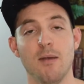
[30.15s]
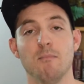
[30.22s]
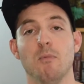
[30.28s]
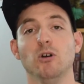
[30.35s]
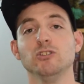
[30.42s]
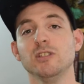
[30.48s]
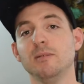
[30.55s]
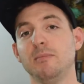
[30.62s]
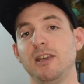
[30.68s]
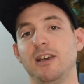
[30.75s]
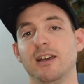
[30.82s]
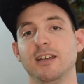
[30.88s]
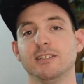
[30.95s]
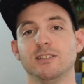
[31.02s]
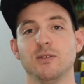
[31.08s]
mostly
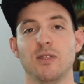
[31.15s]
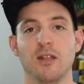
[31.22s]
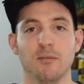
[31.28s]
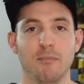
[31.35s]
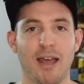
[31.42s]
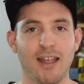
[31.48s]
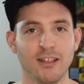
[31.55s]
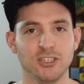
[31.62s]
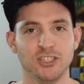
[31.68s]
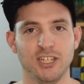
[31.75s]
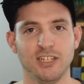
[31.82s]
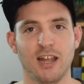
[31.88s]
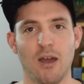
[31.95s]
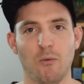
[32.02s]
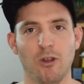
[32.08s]
because their balance
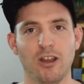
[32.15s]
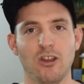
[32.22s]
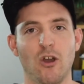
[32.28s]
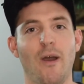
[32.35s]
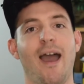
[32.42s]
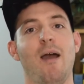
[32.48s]
sheet, I want to know know,